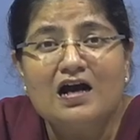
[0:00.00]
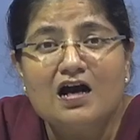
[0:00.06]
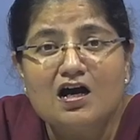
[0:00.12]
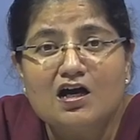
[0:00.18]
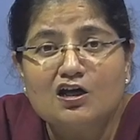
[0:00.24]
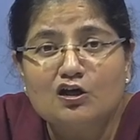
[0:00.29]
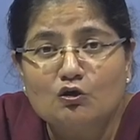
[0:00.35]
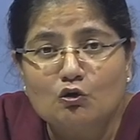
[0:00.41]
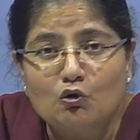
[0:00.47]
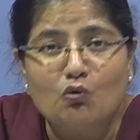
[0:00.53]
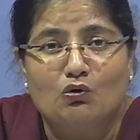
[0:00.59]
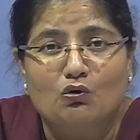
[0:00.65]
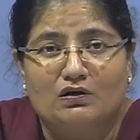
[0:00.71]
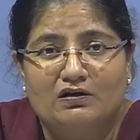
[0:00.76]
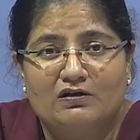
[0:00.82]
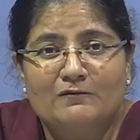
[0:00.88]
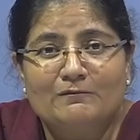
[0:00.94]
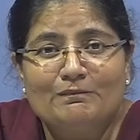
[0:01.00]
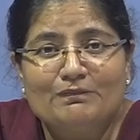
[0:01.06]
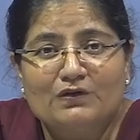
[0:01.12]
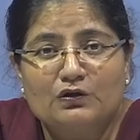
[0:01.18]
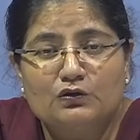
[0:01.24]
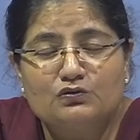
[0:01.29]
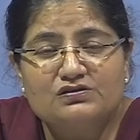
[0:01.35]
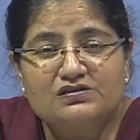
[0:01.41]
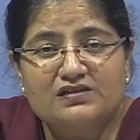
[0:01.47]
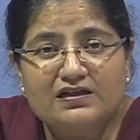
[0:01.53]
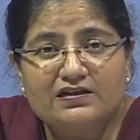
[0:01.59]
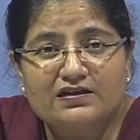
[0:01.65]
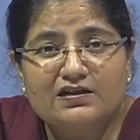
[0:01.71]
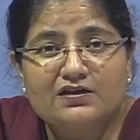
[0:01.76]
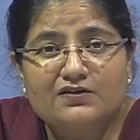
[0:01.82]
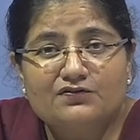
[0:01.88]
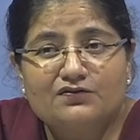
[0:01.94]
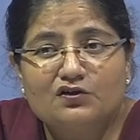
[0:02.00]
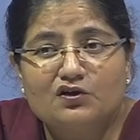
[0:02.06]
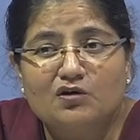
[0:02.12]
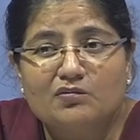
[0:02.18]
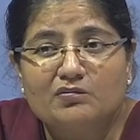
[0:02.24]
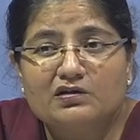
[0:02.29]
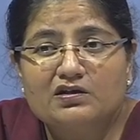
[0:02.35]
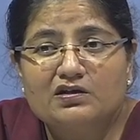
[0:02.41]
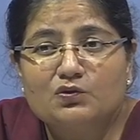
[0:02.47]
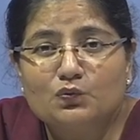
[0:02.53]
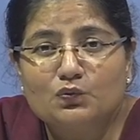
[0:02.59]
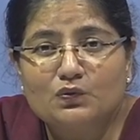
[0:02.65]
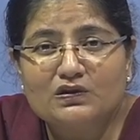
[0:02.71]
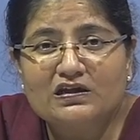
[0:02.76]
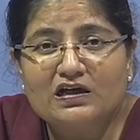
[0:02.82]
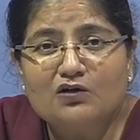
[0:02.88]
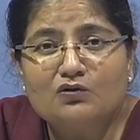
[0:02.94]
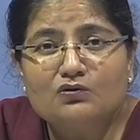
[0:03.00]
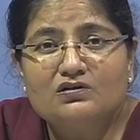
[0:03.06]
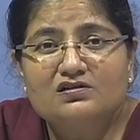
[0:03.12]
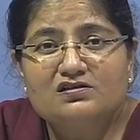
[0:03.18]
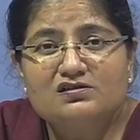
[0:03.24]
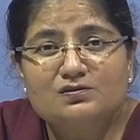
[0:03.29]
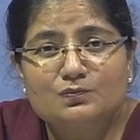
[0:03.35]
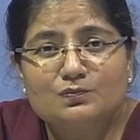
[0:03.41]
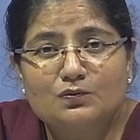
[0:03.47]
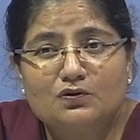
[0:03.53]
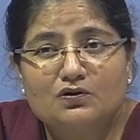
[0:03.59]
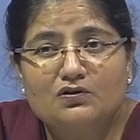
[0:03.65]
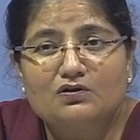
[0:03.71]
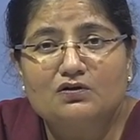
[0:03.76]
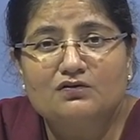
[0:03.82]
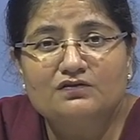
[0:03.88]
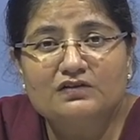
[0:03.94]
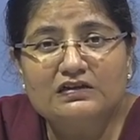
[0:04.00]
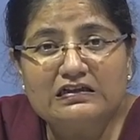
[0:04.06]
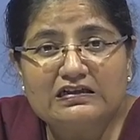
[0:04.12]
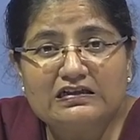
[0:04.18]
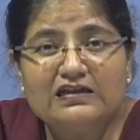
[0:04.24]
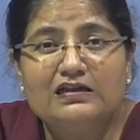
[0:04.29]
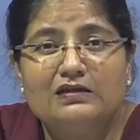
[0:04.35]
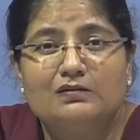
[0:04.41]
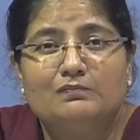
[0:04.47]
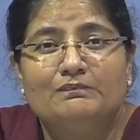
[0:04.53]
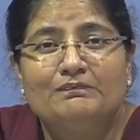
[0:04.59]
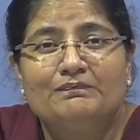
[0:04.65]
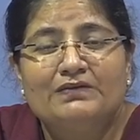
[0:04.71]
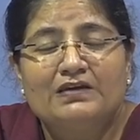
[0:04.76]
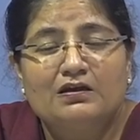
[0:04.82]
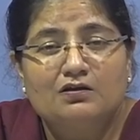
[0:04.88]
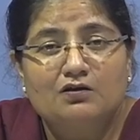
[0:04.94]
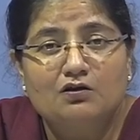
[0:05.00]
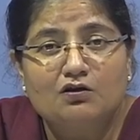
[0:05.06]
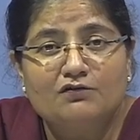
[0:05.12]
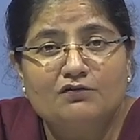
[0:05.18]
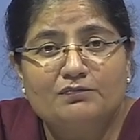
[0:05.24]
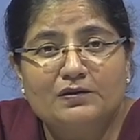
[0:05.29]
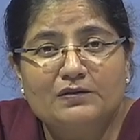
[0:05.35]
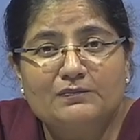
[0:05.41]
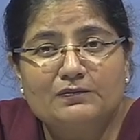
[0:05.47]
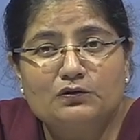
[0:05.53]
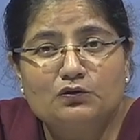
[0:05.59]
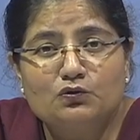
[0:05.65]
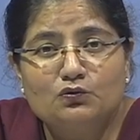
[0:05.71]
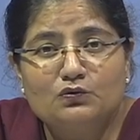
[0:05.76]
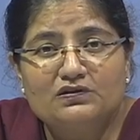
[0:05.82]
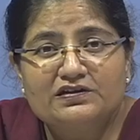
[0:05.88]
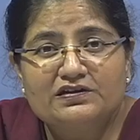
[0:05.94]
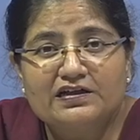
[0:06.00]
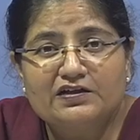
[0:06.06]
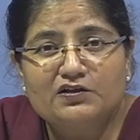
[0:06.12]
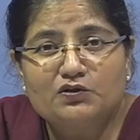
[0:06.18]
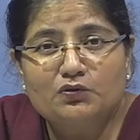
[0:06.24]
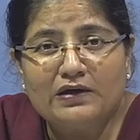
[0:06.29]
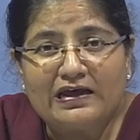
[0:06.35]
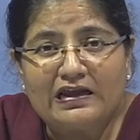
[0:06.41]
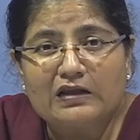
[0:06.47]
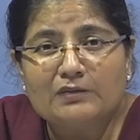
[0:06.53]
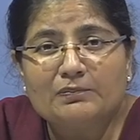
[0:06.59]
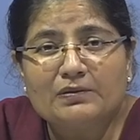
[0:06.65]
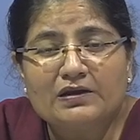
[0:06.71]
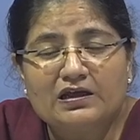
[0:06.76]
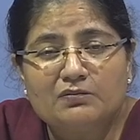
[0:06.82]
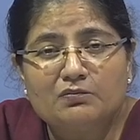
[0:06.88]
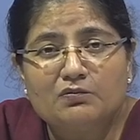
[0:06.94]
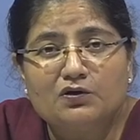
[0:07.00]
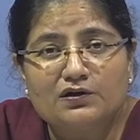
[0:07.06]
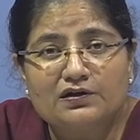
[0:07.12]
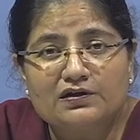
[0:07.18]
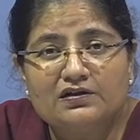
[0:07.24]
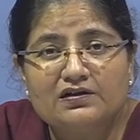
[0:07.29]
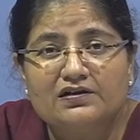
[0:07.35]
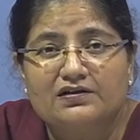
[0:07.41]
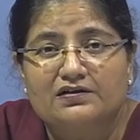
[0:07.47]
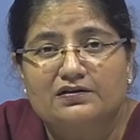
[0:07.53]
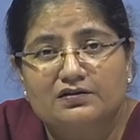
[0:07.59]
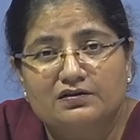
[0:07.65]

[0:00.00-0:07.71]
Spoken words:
alone, who studied a phenomenon without the support of a team of people who were there to help him or her.